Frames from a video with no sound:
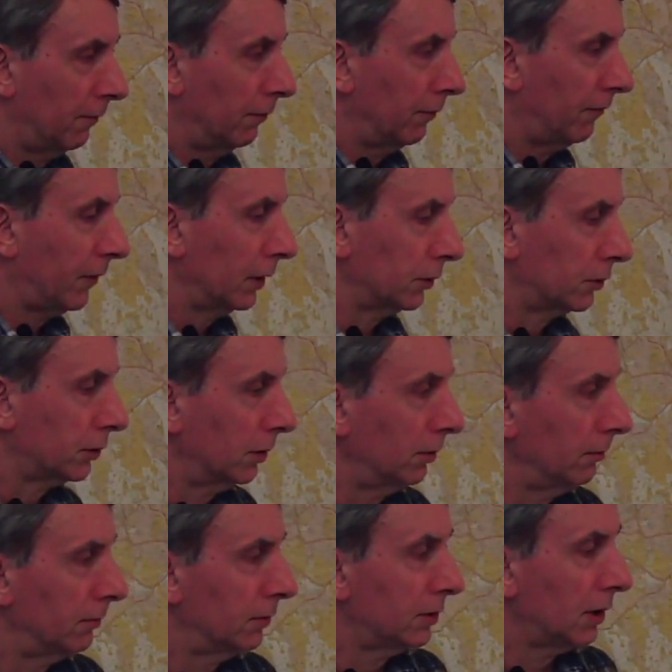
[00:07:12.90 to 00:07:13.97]

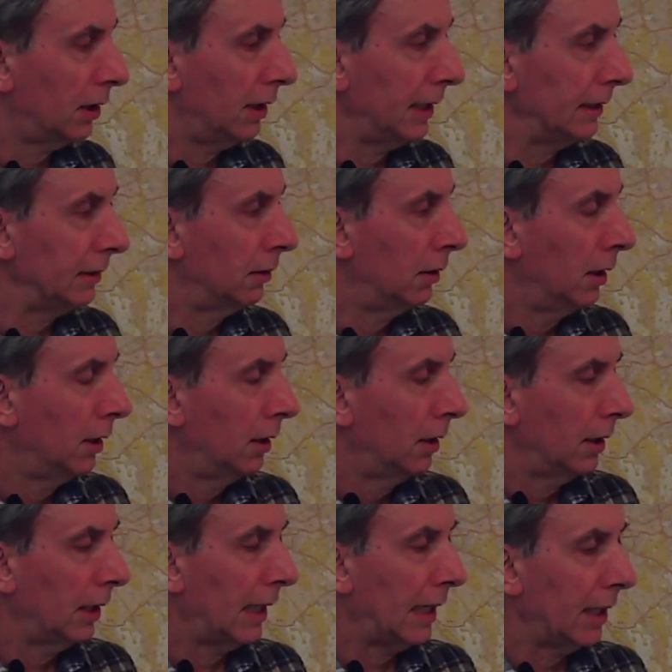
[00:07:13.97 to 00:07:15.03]
function sine
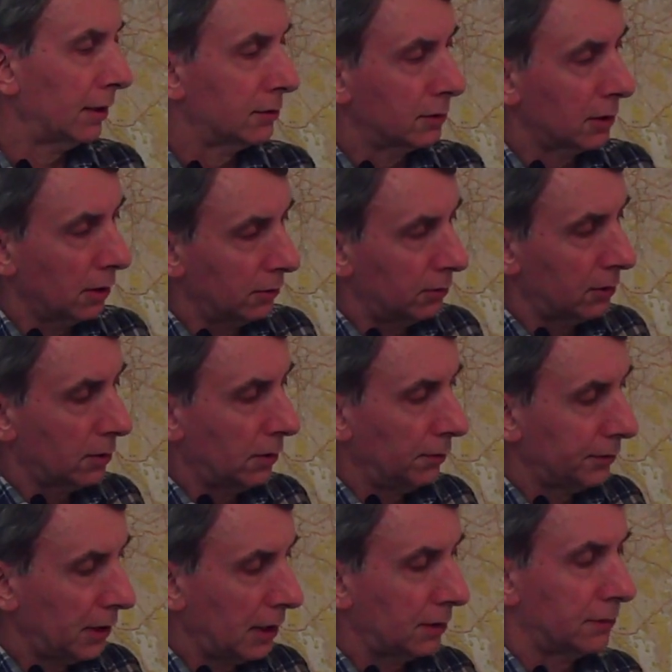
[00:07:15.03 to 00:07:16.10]
x going to
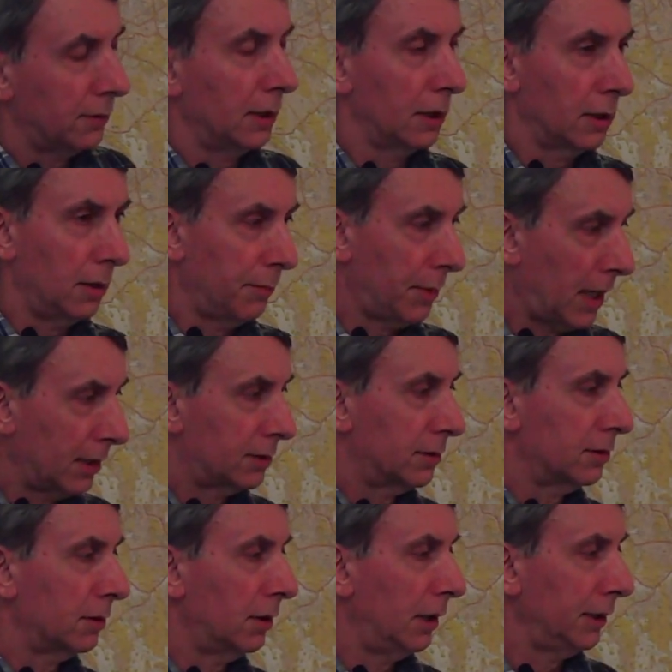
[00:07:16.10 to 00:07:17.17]
cos x and then going back
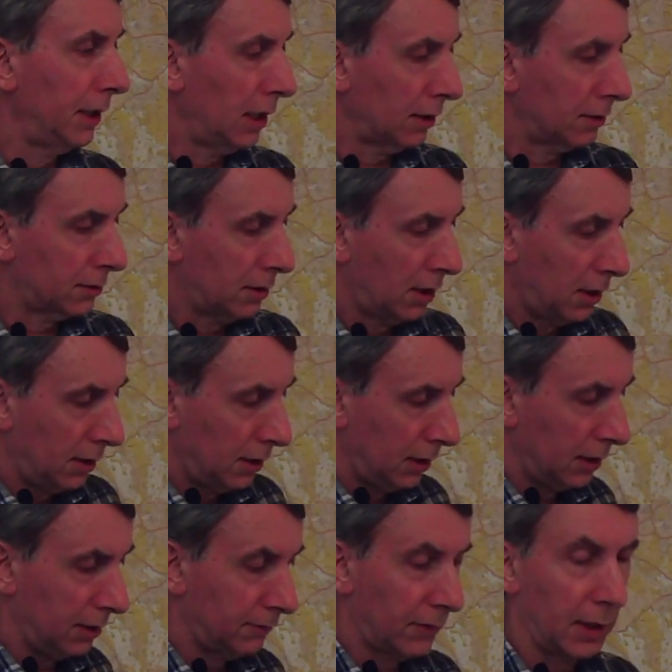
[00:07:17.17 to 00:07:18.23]
to sine x
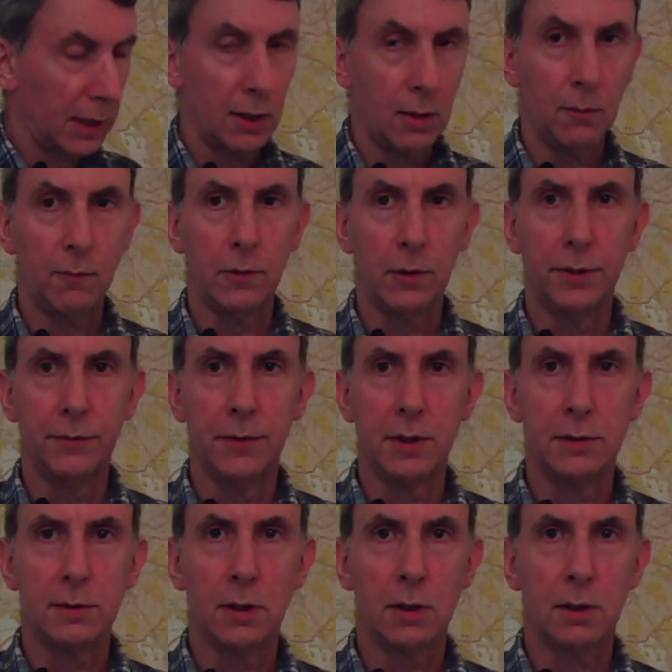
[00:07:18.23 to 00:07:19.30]
is very helpful in
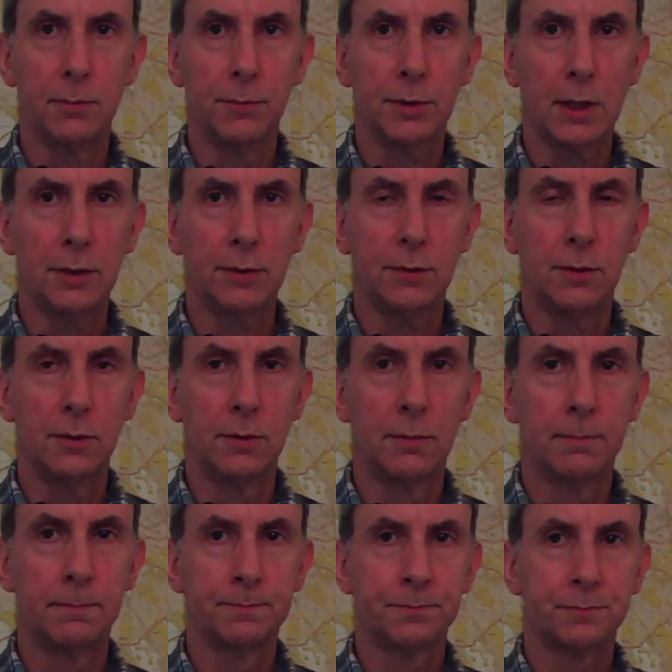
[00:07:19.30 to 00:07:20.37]
these
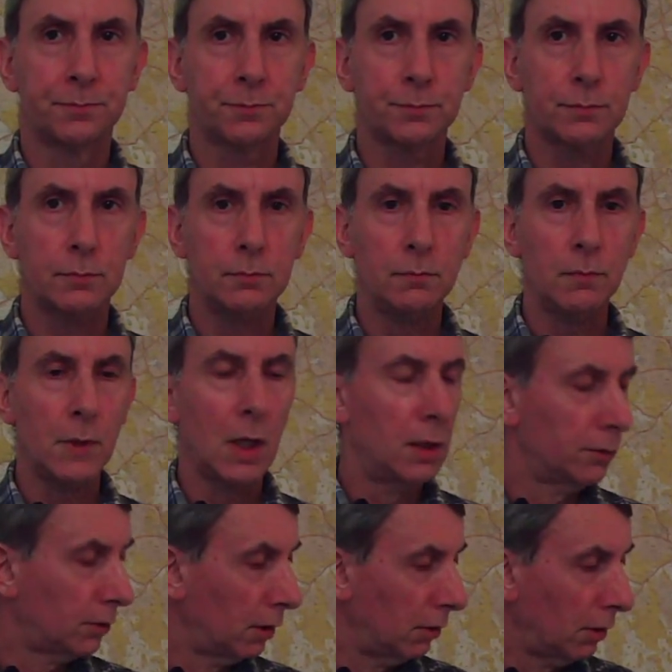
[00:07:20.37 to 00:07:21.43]
circumstances.
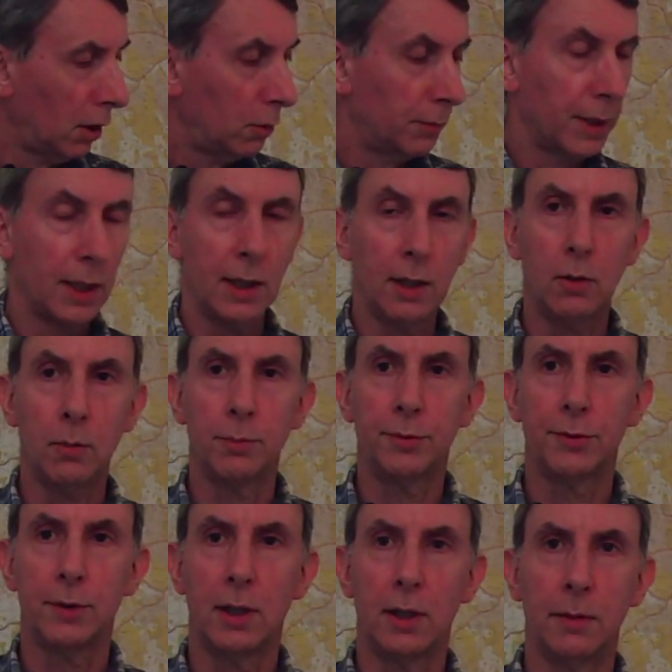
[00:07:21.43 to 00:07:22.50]
So I hope that
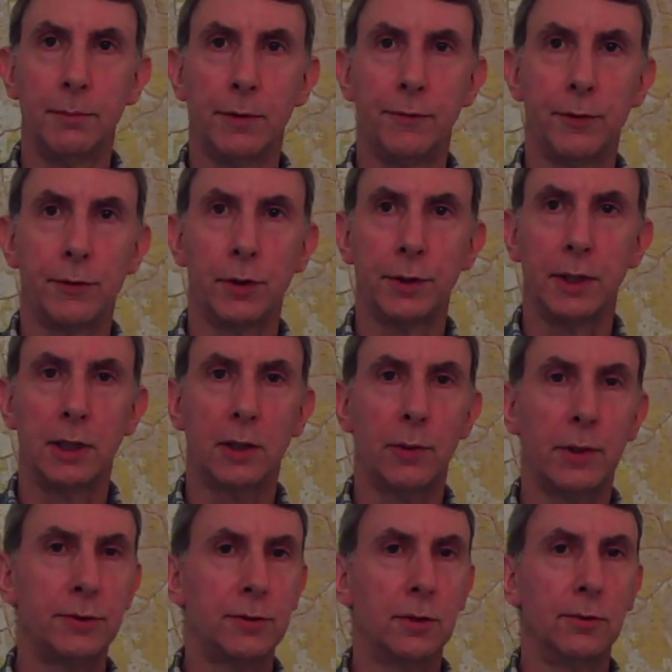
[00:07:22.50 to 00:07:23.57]
helps. If you've got any
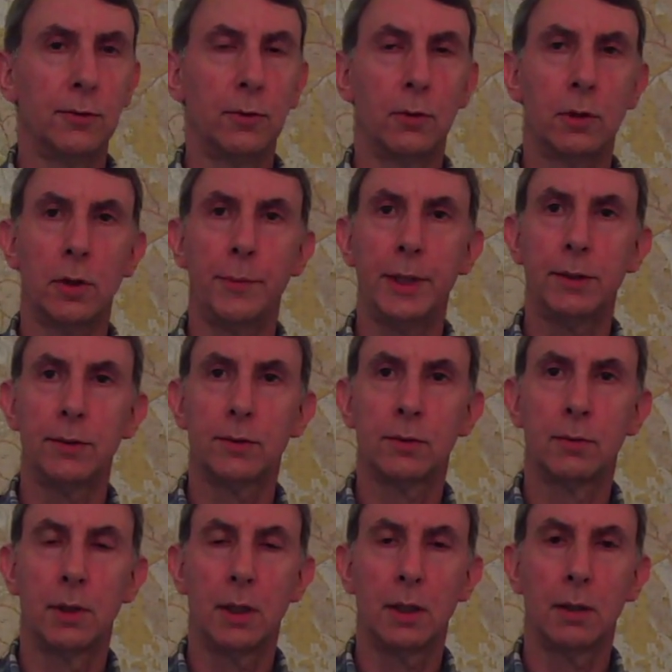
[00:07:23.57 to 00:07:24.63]
questions or
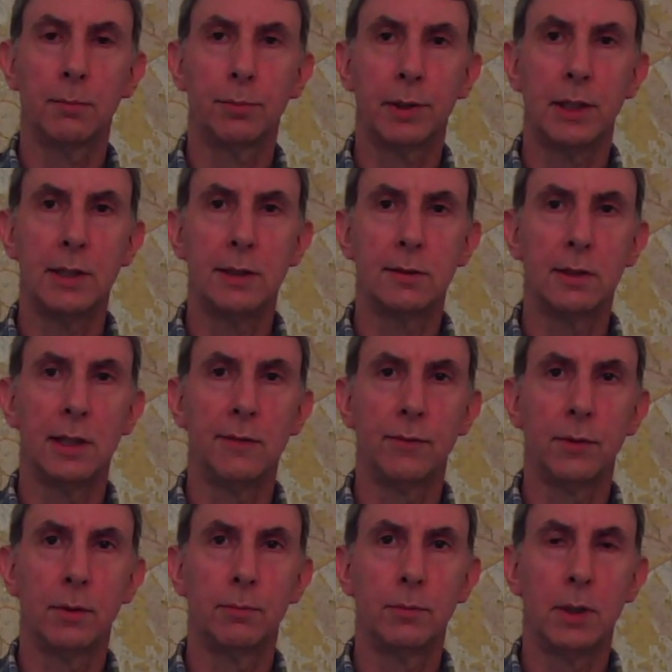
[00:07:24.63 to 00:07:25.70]
comments, please
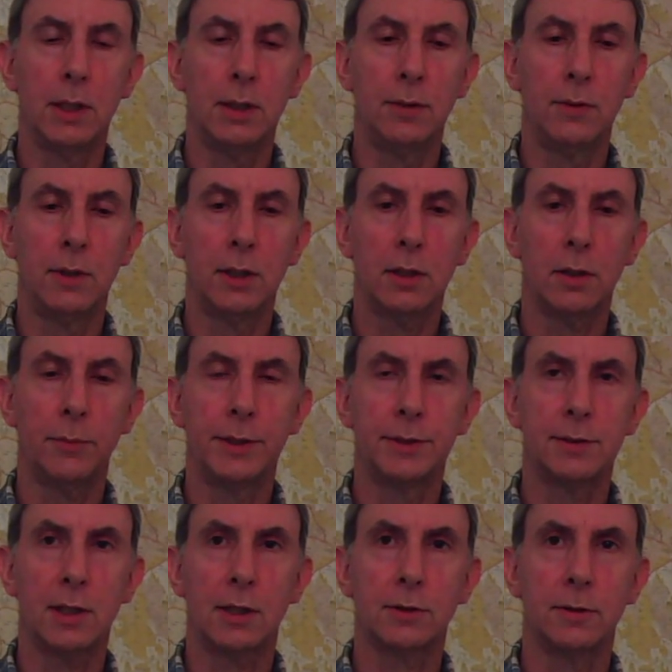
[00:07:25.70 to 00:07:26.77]
leave them in the
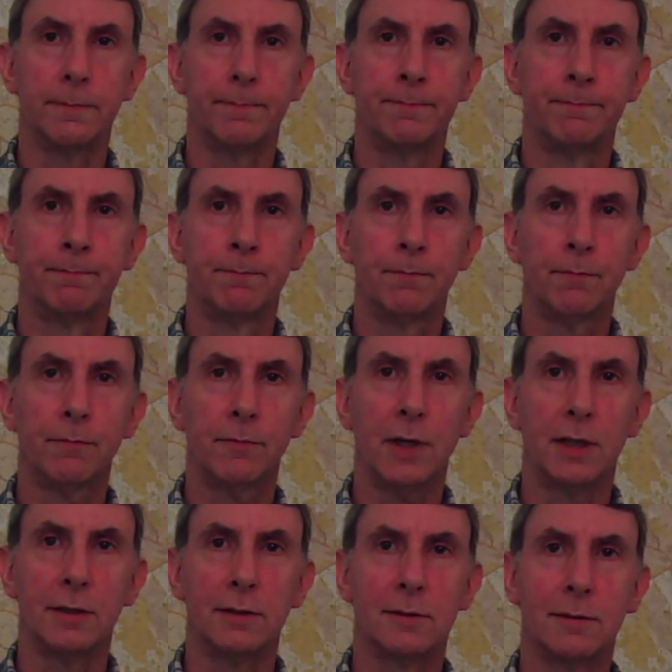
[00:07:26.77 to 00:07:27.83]
comments section.
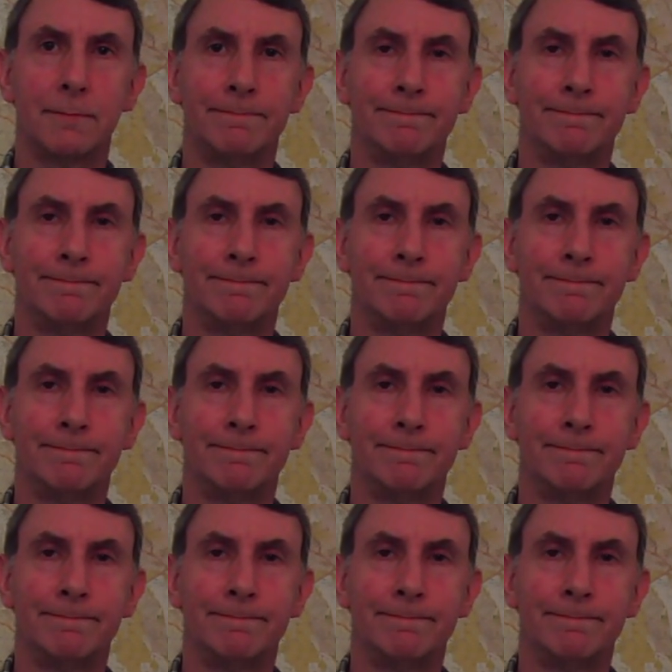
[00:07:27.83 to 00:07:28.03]
Thanks.